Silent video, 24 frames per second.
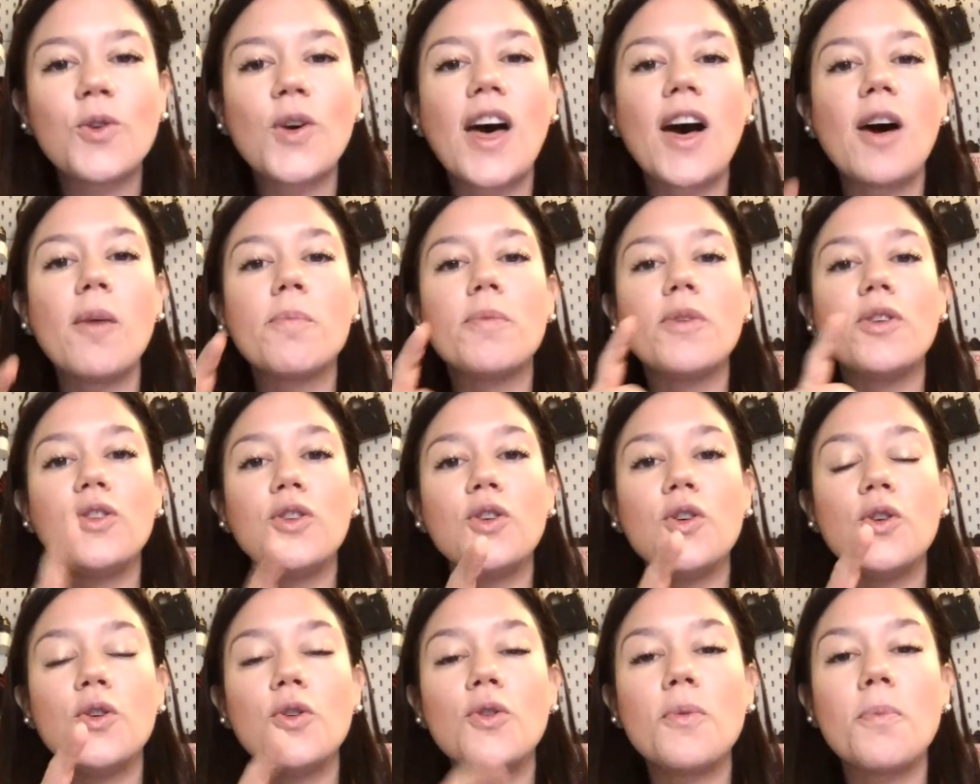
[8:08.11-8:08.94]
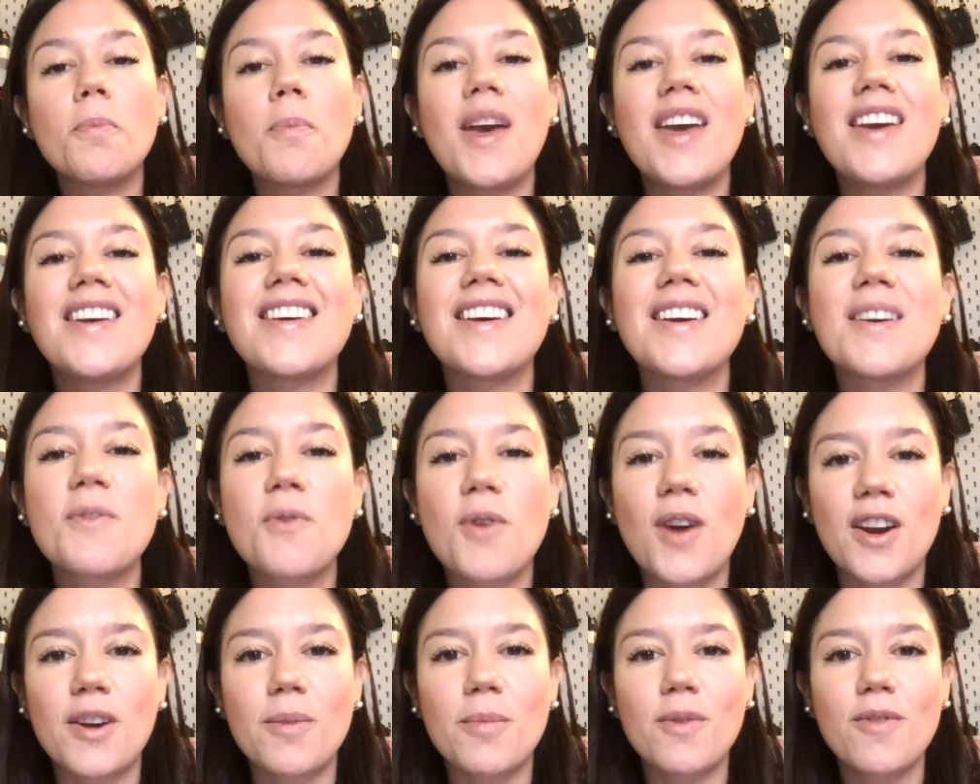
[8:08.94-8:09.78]
to help you make
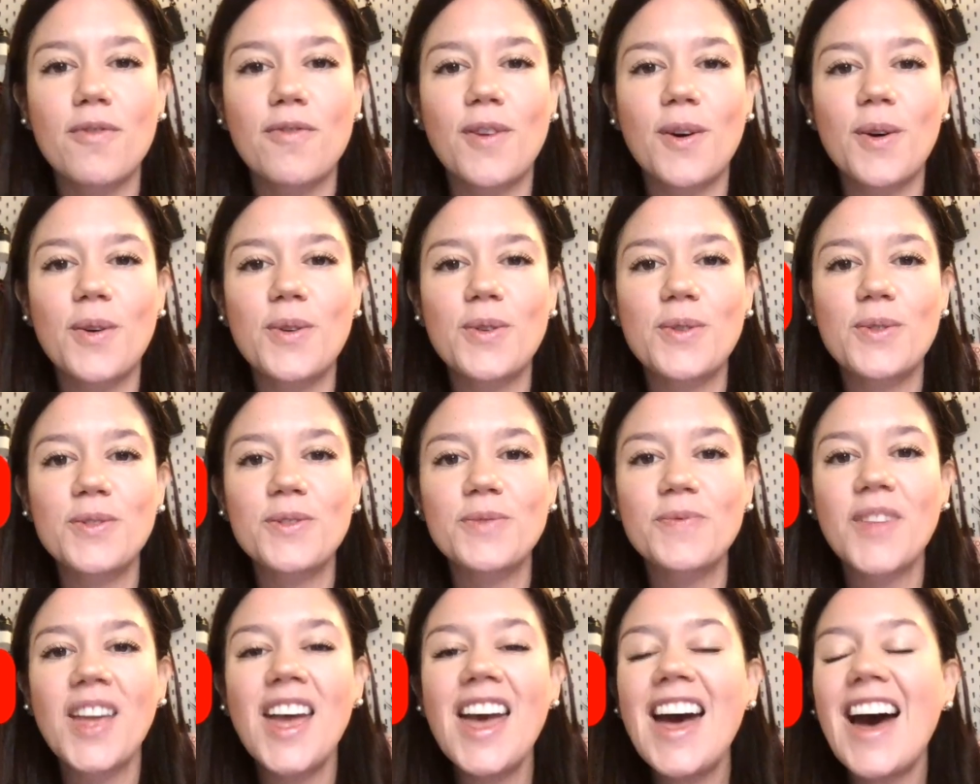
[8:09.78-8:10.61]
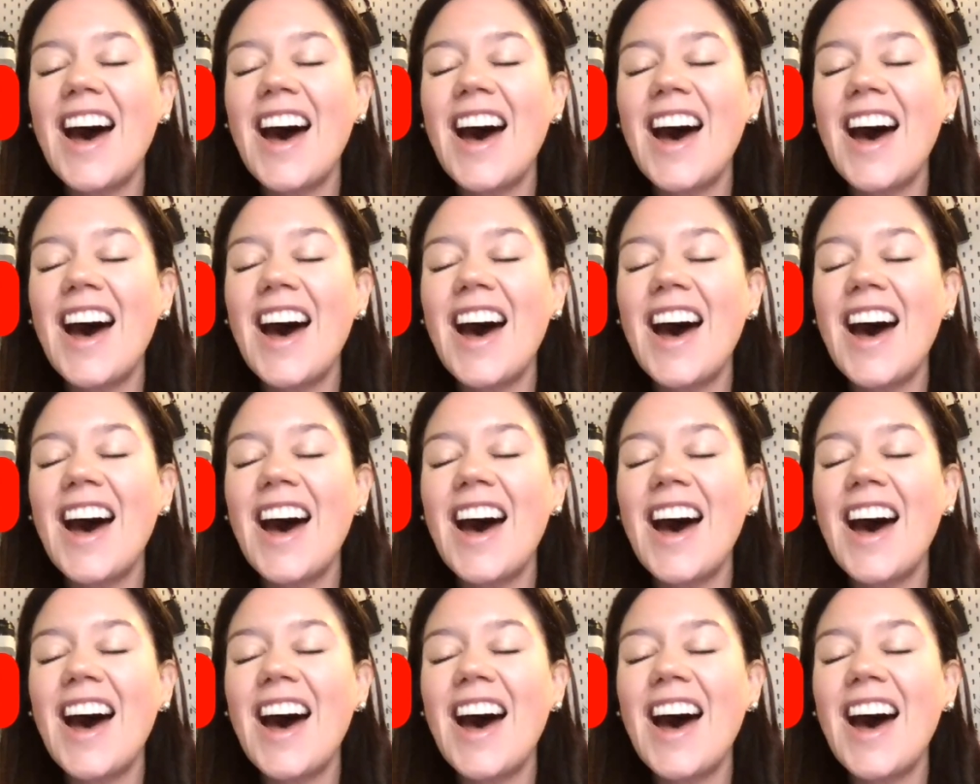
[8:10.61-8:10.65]
incredible photos.